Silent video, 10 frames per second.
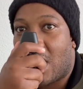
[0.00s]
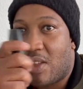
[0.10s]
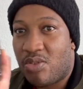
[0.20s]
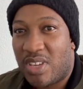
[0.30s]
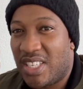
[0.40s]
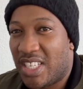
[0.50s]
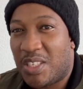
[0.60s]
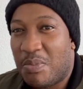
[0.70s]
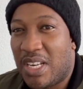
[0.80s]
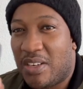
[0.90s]
You can
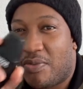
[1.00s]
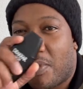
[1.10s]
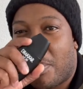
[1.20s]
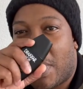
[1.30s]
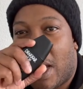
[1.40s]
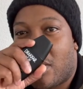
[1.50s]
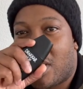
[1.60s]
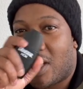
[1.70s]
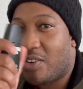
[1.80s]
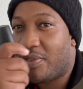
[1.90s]
just smell it from the
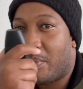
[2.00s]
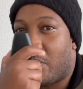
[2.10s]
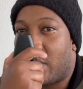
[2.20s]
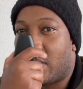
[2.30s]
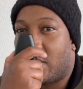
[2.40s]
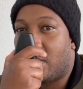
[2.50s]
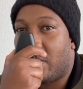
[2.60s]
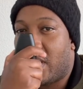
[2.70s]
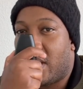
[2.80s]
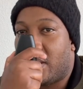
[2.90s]
outside of the bottle,
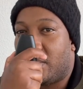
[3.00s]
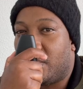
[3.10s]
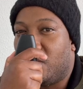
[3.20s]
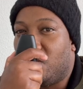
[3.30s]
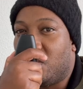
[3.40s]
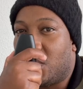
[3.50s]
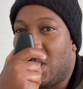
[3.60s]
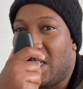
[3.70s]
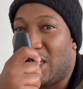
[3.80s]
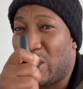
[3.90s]
man.
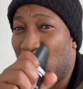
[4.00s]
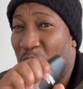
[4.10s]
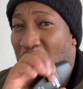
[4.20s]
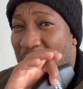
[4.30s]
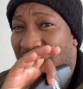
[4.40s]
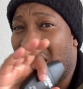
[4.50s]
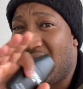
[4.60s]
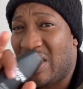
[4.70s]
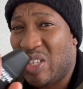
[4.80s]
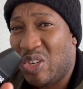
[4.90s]
It is a
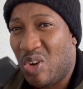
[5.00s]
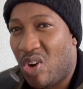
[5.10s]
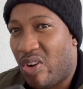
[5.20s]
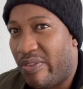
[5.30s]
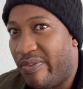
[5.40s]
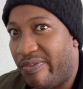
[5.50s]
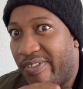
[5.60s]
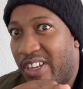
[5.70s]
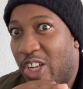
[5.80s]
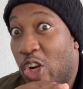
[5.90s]
combination of
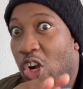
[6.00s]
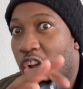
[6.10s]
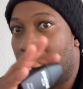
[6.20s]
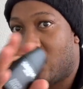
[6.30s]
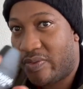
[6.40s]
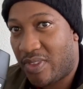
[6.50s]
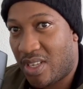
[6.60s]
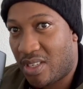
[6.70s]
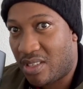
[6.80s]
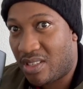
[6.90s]
lots of
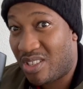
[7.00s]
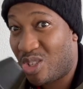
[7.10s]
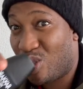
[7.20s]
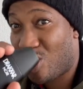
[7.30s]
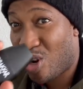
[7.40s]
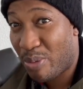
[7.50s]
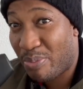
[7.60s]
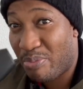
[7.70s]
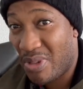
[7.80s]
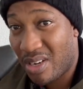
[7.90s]
things
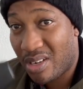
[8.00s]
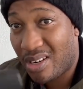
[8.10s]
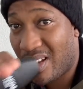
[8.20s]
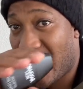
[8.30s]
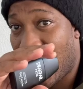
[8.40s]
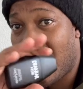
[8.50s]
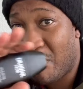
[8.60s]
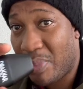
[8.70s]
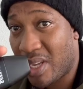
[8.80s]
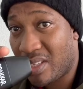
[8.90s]
top middle
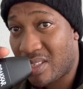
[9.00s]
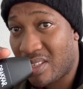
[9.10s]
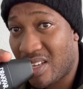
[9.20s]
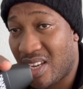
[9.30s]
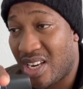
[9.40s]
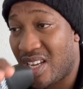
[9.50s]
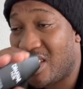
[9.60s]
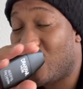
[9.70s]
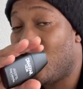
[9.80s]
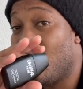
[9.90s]
and base it
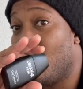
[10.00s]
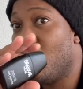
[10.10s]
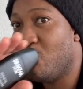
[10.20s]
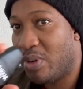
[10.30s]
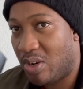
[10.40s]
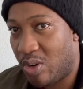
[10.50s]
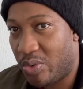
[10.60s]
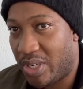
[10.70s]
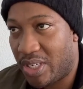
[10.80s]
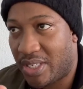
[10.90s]
is super
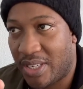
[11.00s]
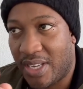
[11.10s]
loaded